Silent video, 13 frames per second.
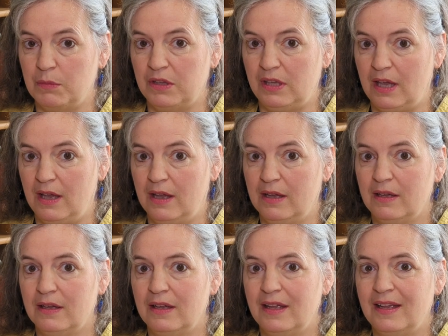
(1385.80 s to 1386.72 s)
of the year.
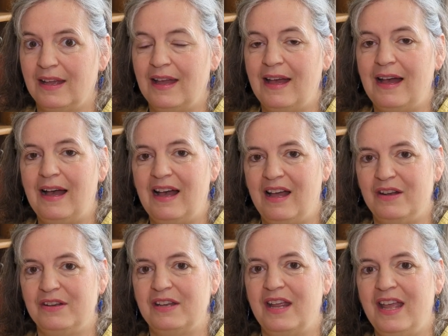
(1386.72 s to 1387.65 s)

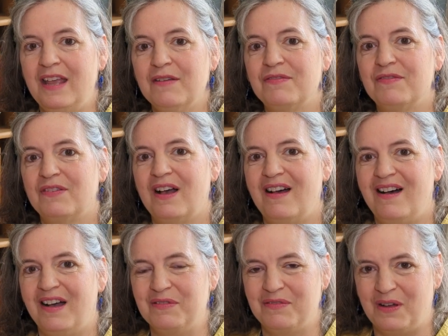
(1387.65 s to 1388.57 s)
And if
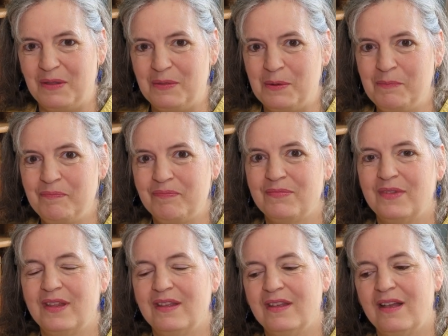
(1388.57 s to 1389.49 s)
I find them,
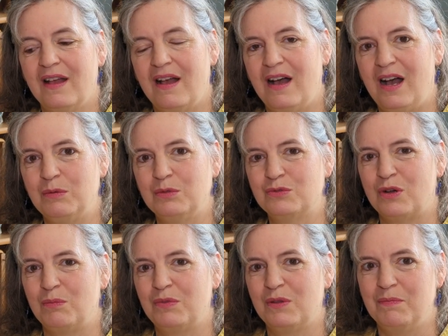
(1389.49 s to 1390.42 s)
I will
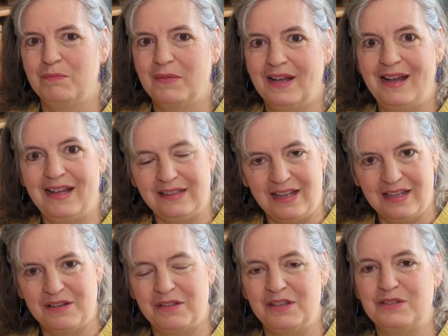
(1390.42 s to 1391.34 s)
drop them at the
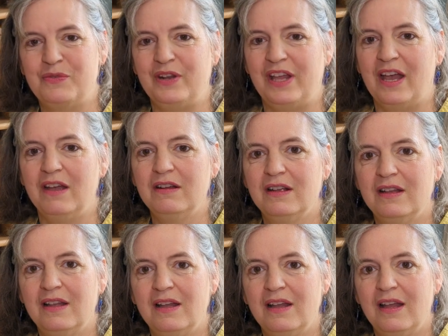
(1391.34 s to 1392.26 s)
end of this video.
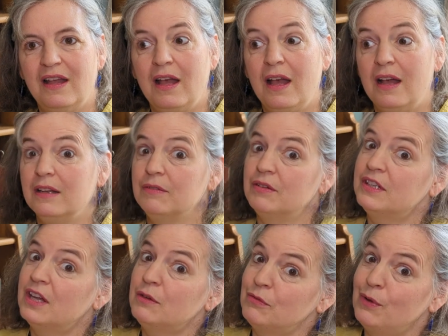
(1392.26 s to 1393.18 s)
And if I
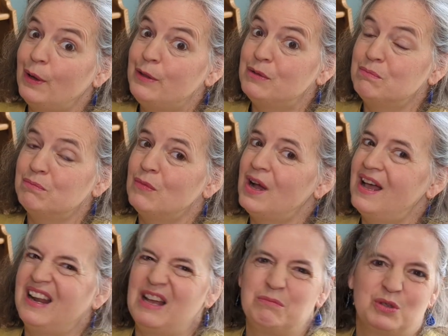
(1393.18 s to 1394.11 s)
don't find them,
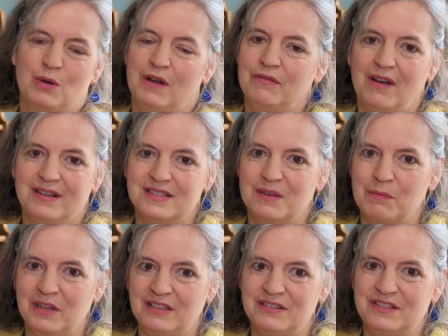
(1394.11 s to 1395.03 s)
well, I'm sure I'll find
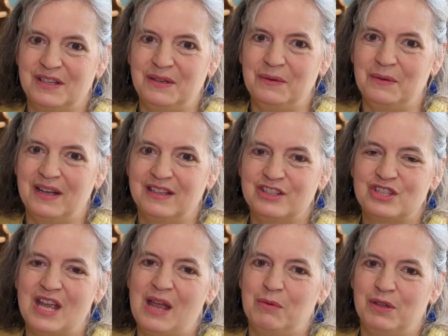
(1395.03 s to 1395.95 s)
something to
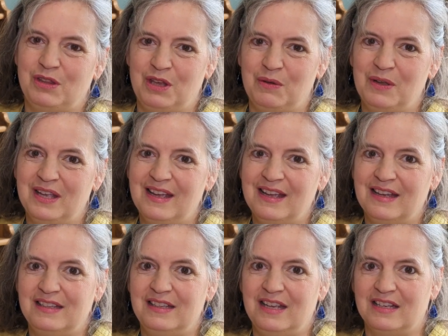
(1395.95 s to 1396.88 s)
share with you
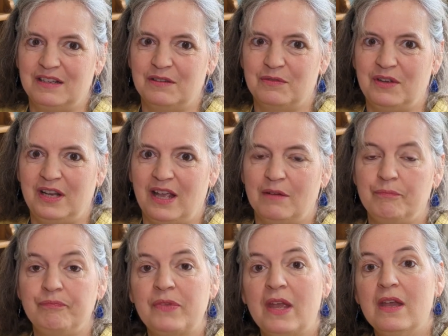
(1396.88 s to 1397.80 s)
at the end of the video.
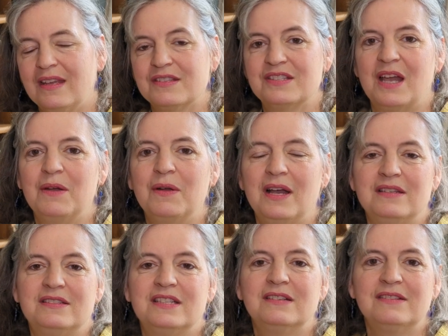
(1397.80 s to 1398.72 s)
So
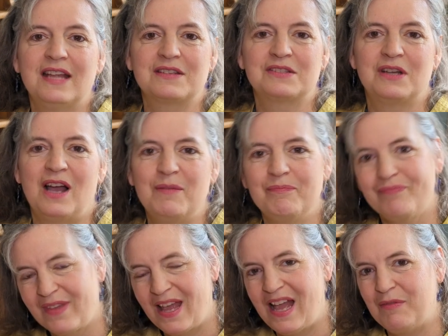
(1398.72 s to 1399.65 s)
until next time,
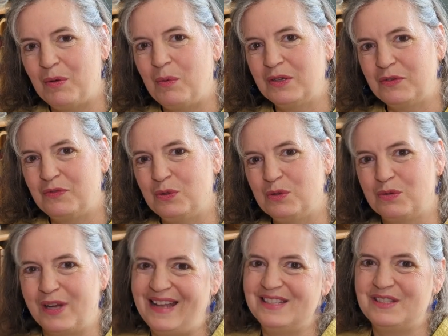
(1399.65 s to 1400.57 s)
have a wonderful
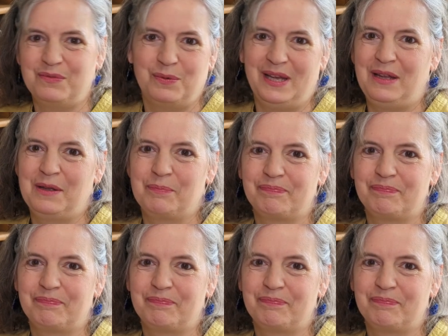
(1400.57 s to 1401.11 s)
creative week.